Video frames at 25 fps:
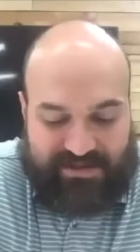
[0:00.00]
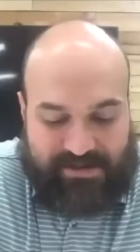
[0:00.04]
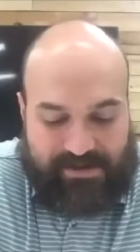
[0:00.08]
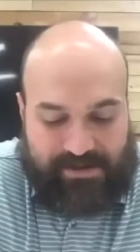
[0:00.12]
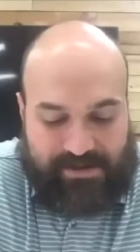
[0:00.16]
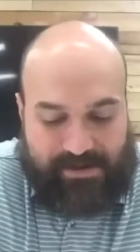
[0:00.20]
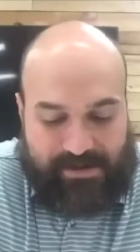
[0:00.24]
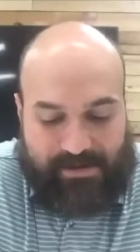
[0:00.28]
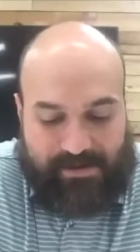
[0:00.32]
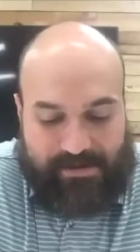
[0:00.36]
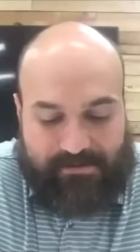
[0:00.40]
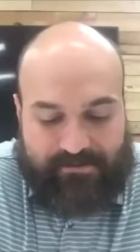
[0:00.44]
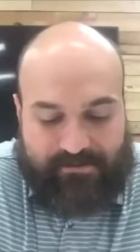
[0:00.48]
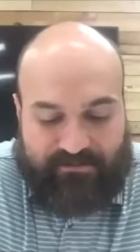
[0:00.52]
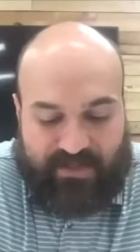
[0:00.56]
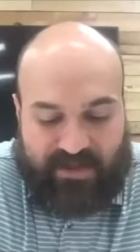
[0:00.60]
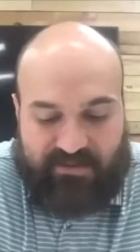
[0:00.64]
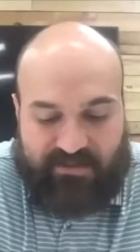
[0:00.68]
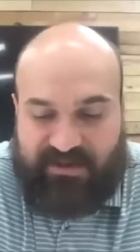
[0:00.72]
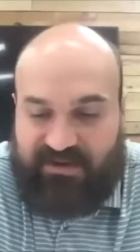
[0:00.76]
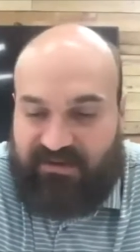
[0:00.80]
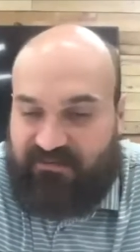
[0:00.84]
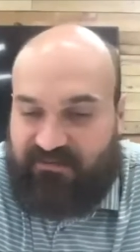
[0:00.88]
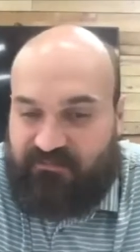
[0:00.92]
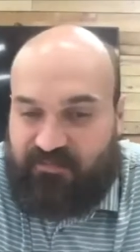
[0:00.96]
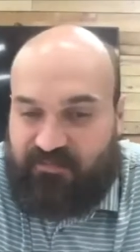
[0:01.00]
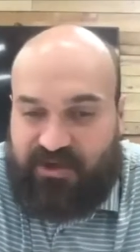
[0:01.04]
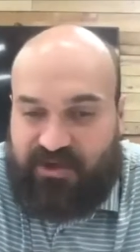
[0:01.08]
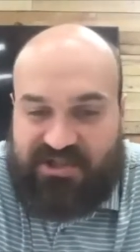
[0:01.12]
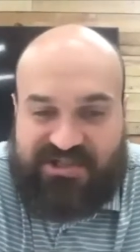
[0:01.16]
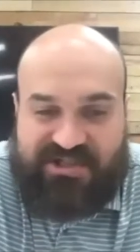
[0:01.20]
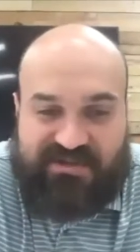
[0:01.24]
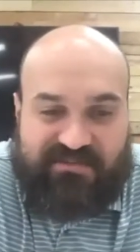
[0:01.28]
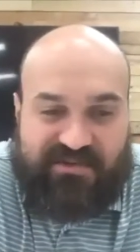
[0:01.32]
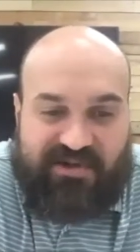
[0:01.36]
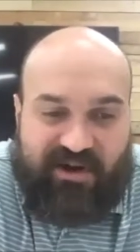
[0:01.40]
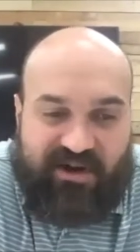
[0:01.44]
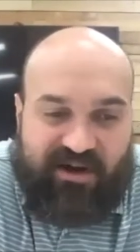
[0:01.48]
Um, maybe you've pushed
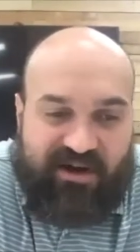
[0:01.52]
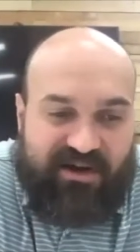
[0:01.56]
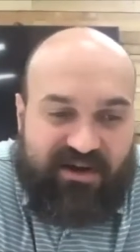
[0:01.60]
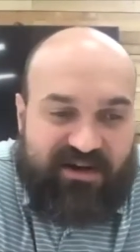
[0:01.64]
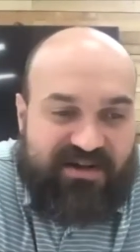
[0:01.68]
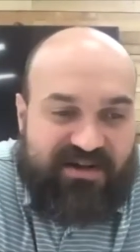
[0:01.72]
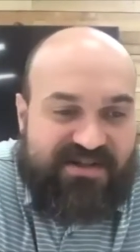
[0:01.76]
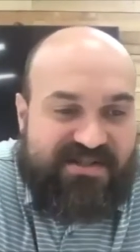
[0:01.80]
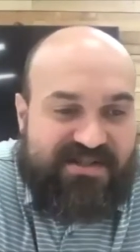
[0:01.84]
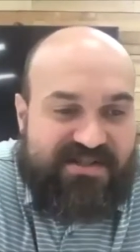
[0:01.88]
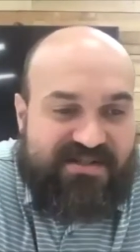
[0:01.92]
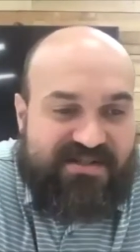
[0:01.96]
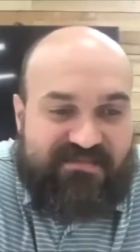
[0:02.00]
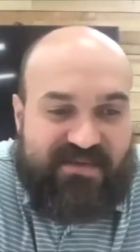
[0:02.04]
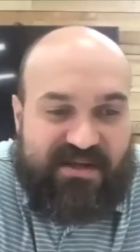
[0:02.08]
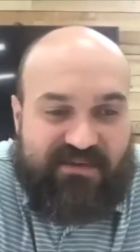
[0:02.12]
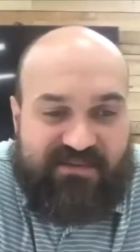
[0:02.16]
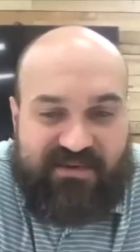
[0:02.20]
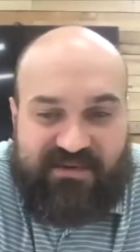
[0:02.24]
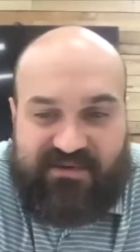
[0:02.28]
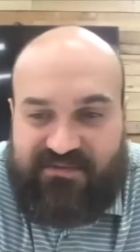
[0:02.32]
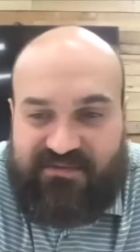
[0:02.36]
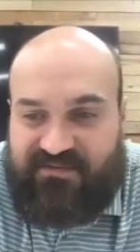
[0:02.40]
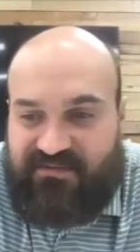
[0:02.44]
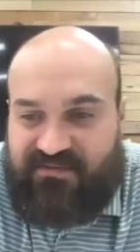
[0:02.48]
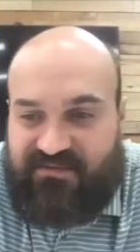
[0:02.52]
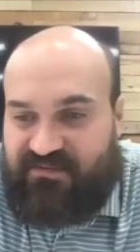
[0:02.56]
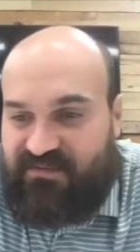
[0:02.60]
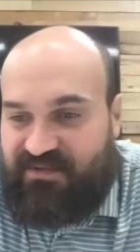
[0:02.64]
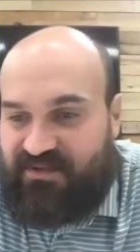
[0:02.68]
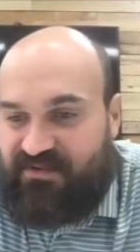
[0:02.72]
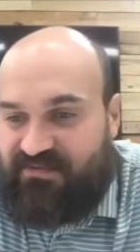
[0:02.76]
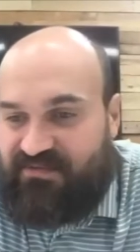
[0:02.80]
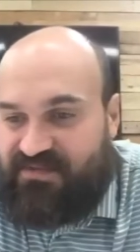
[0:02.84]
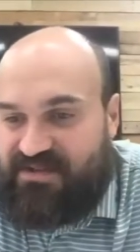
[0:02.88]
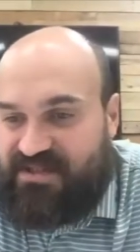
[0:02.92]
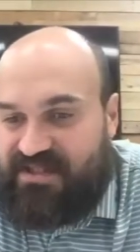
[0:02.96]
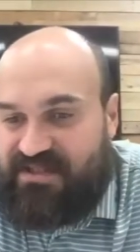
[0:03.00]
some cars. Maybe you've,
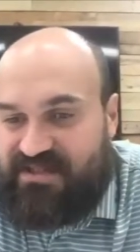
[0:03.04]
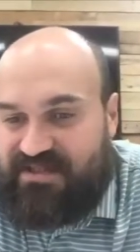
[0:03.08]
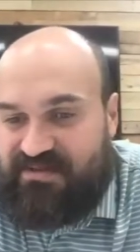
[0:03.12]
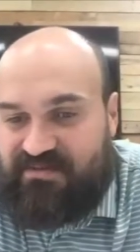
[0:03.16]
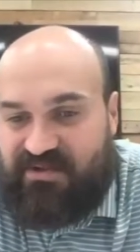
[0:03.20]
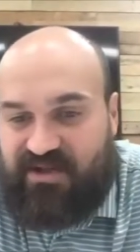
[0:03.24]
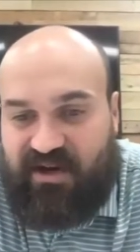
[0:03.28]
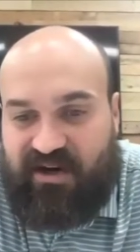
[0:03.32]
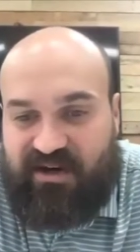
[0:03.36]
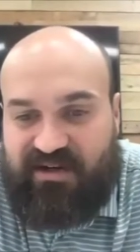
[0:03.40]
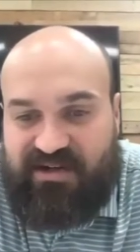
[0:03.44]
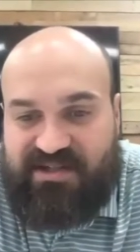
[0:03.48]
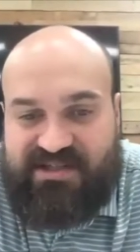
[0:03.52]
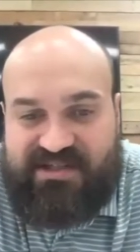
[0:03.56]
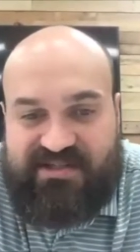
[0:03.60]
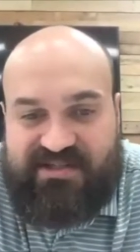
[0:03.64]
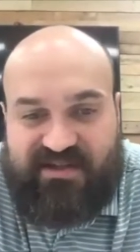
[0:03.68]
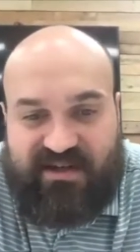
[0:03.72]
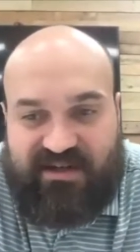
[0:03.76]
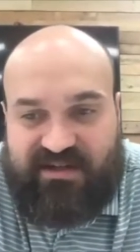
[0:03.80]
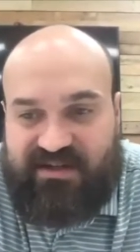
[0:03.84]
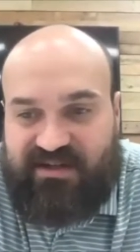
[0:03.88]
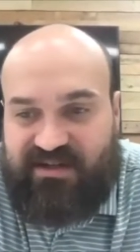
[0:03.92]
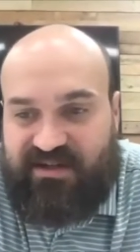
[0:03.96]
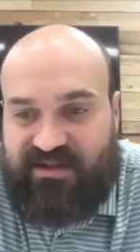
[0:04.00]
you've seen some cars stuck